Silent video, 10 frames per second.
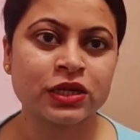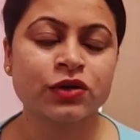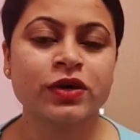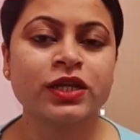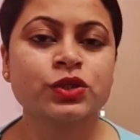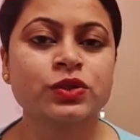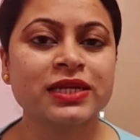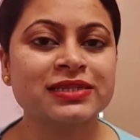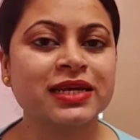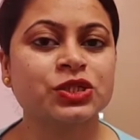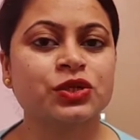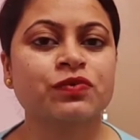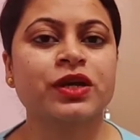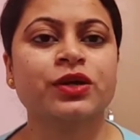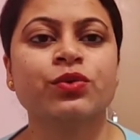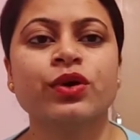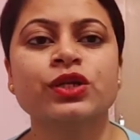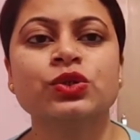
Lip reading: where in today's session we are going